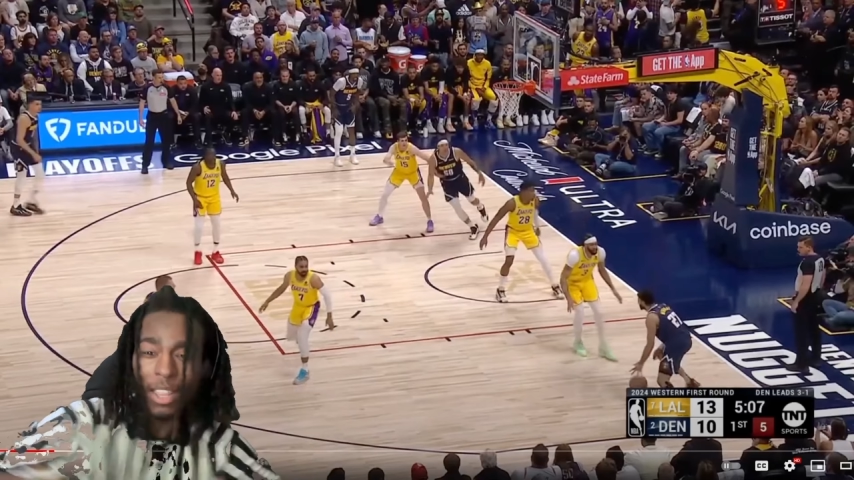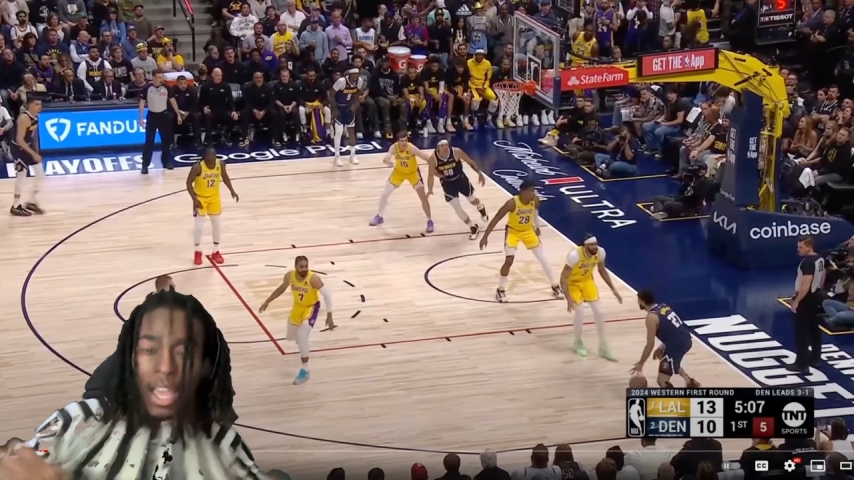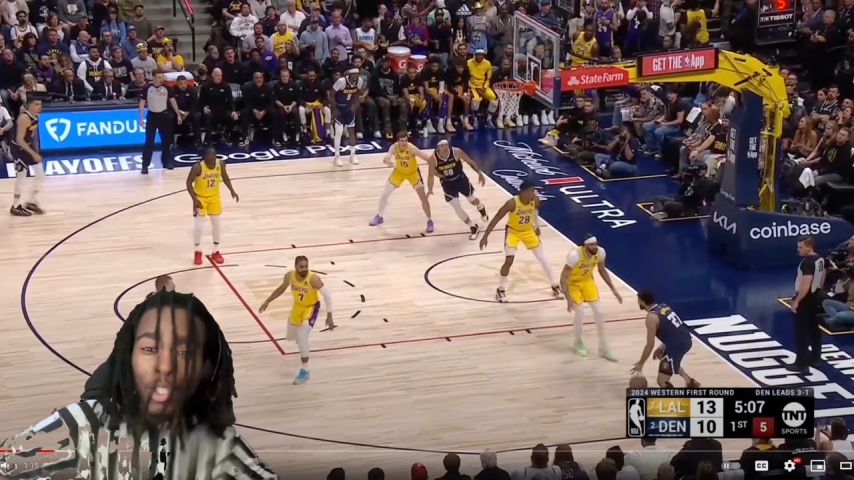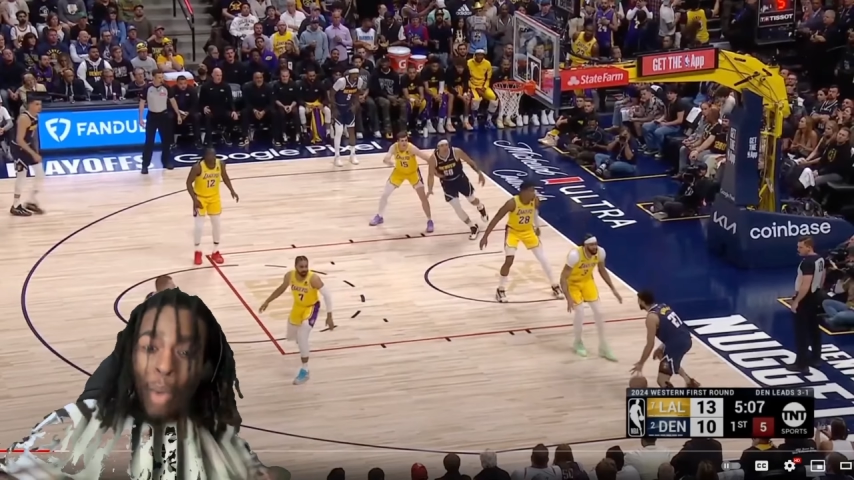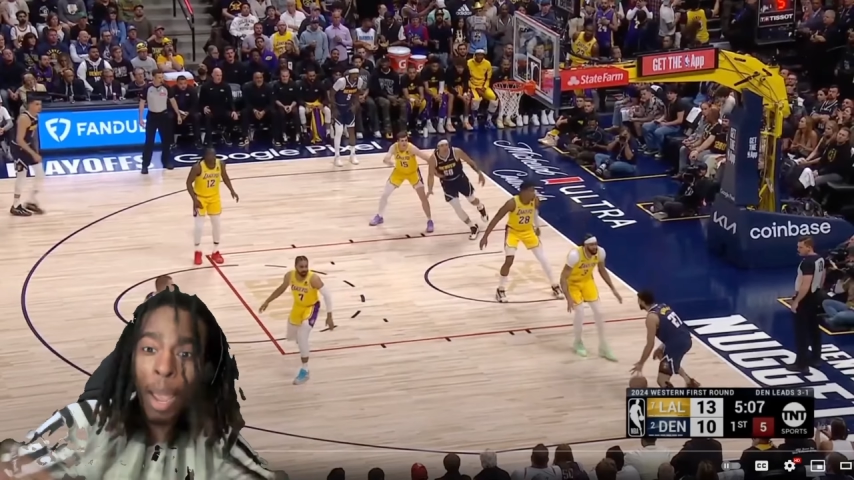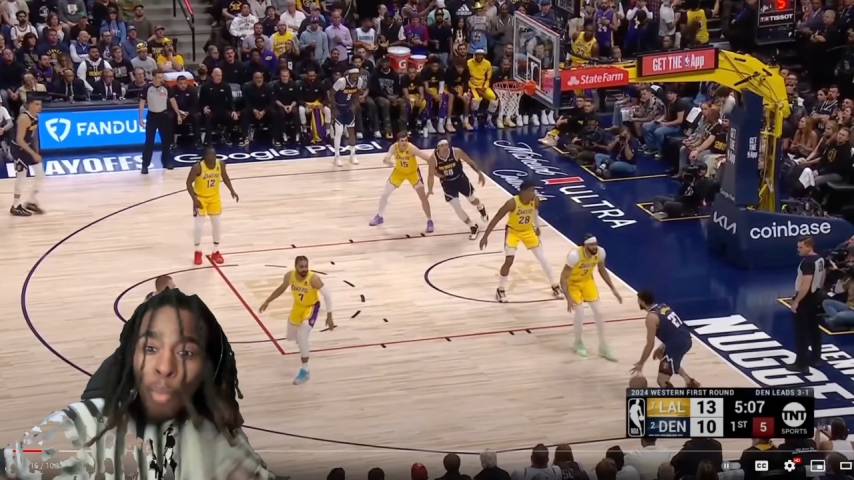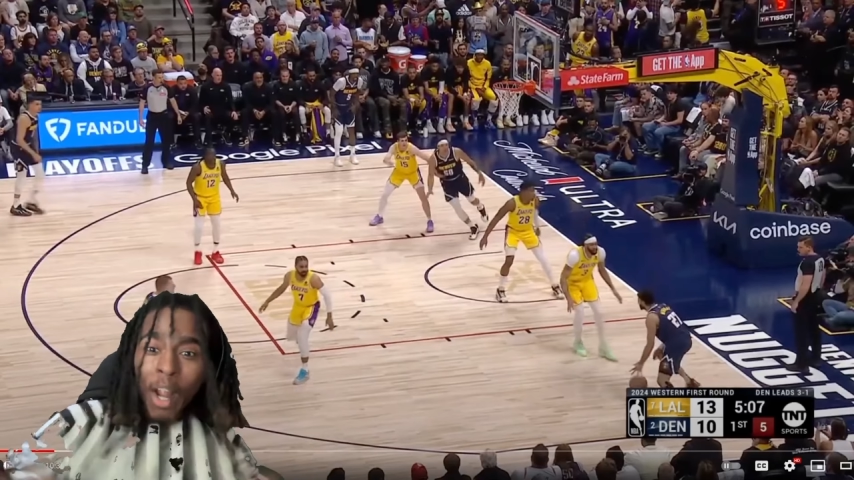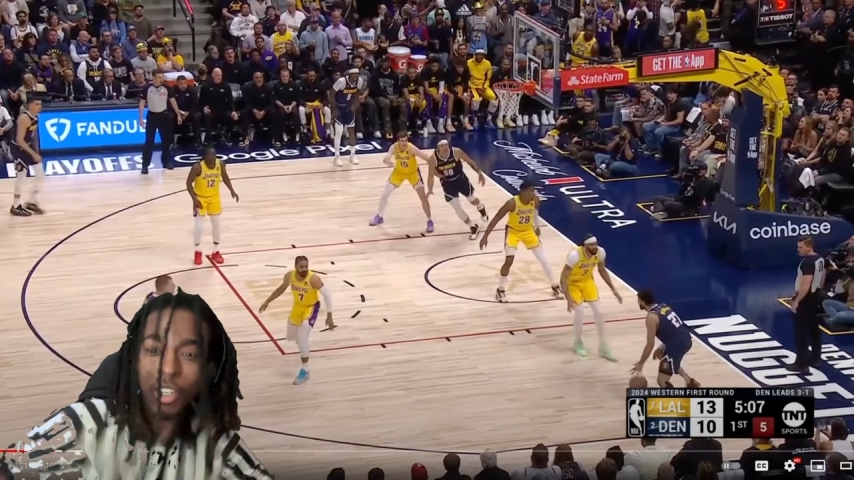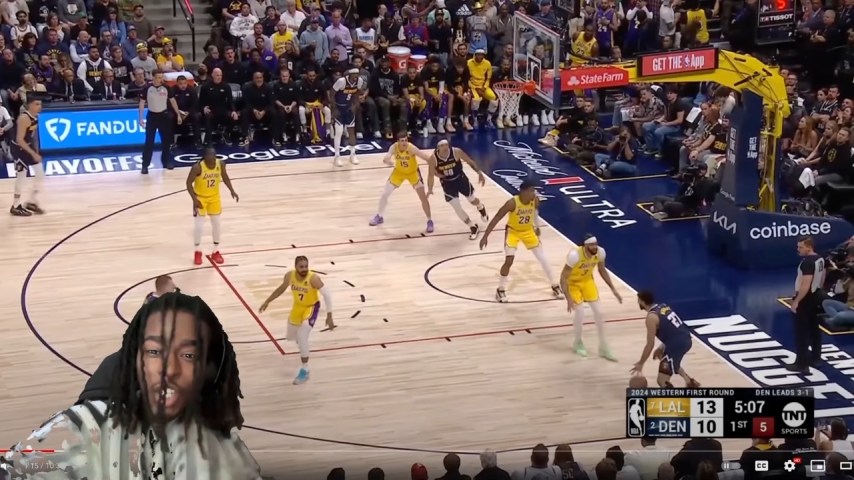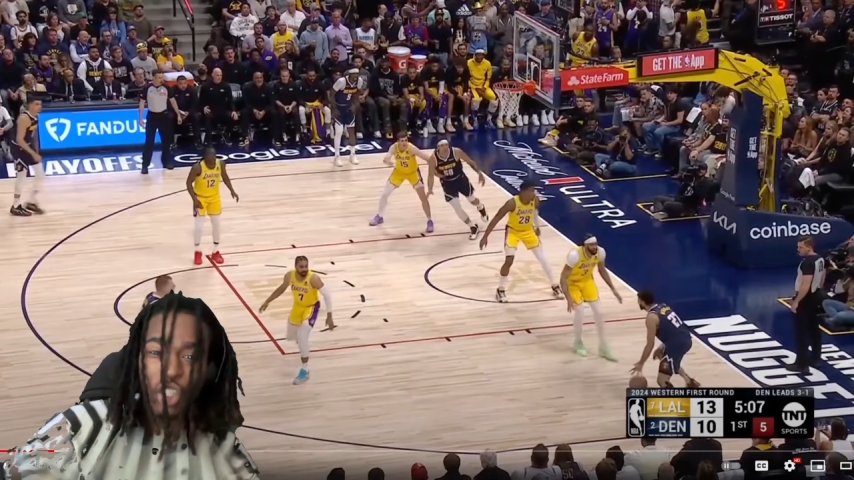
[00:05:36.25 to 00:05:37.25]
That's why I'm
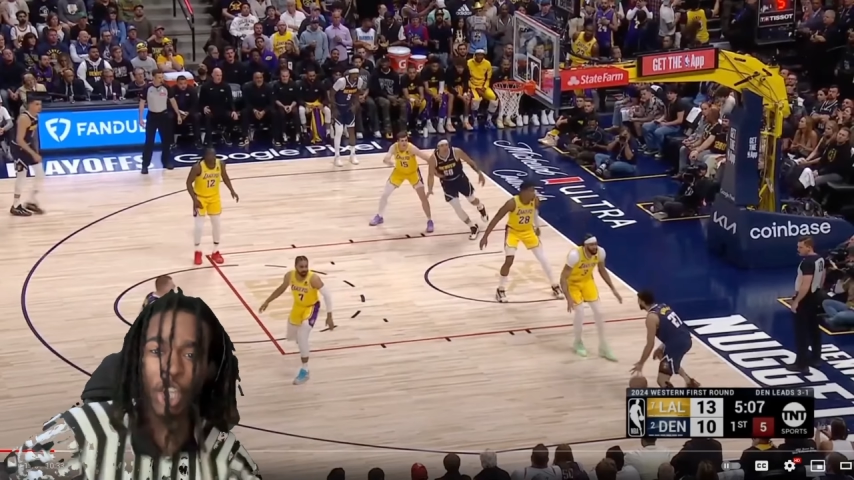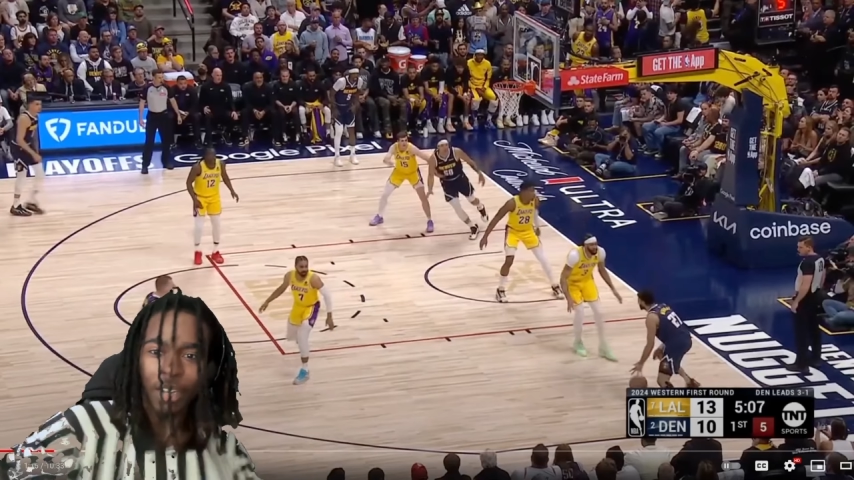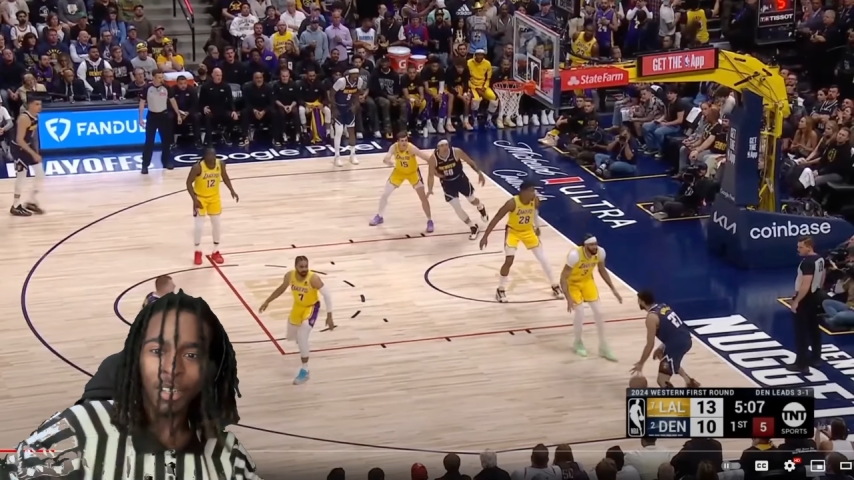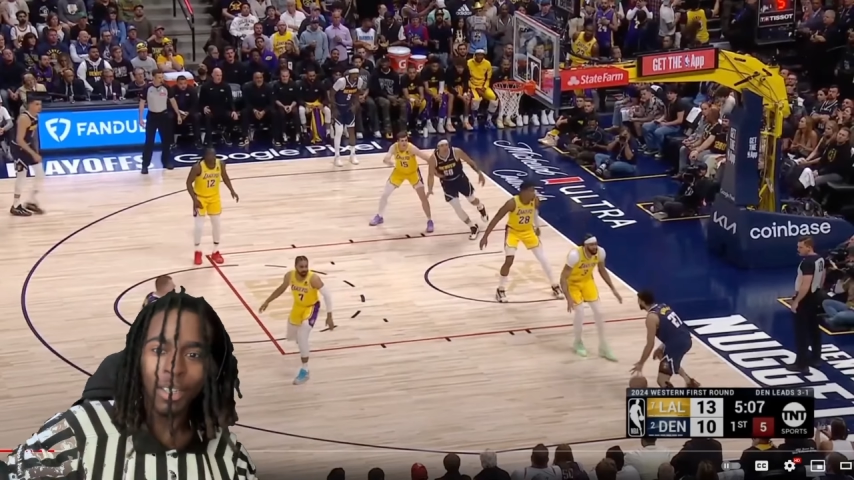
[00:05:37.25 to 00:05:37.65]
wearing this shit.